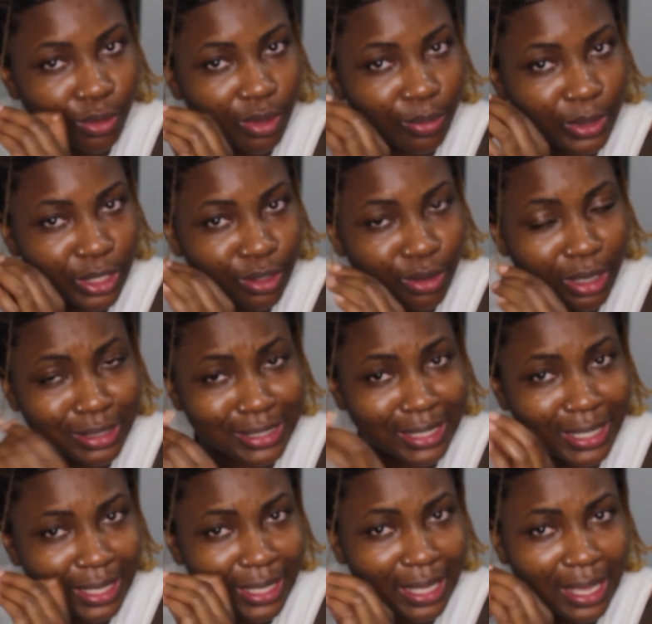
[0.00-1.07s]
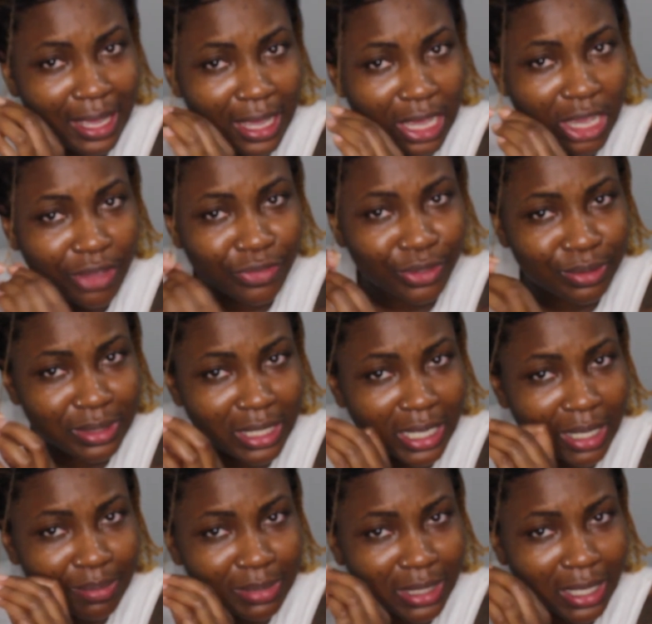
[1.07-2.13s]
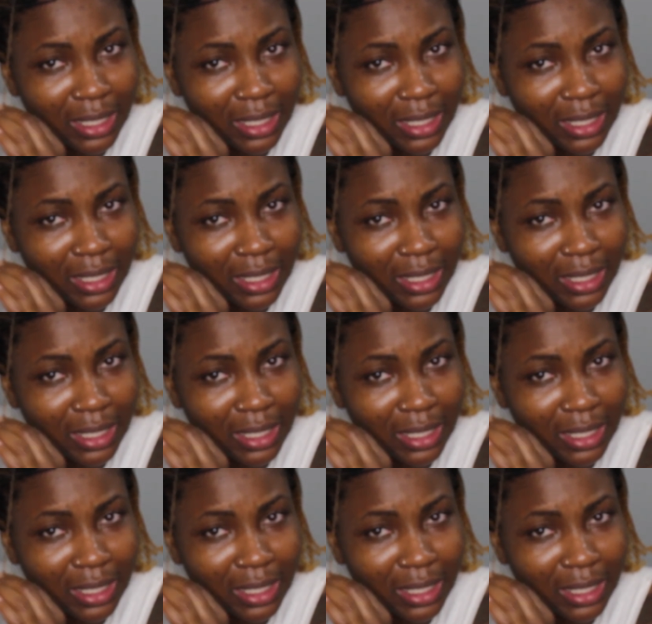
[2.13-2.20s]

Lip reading: or we can go out to eat a few times.